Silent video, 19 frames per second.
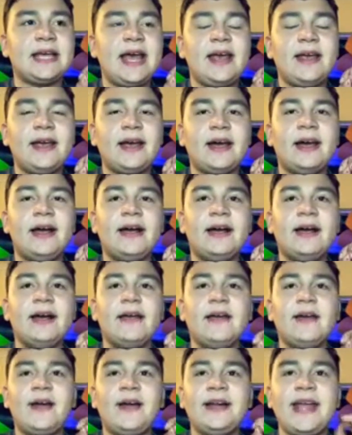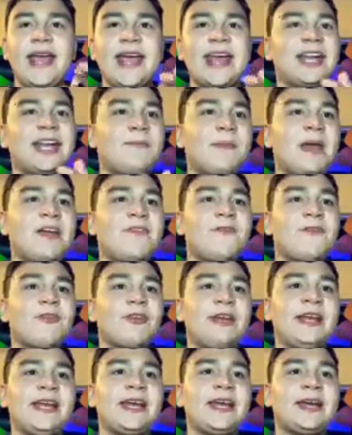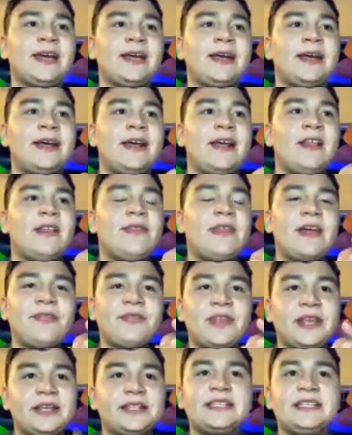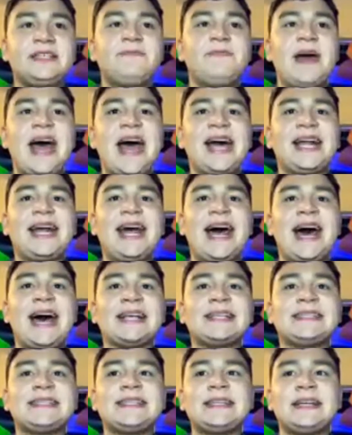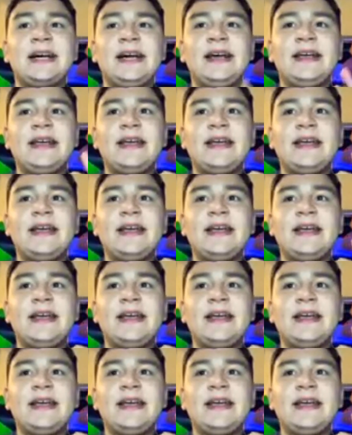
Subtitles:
an anime freak that thinks he's badass,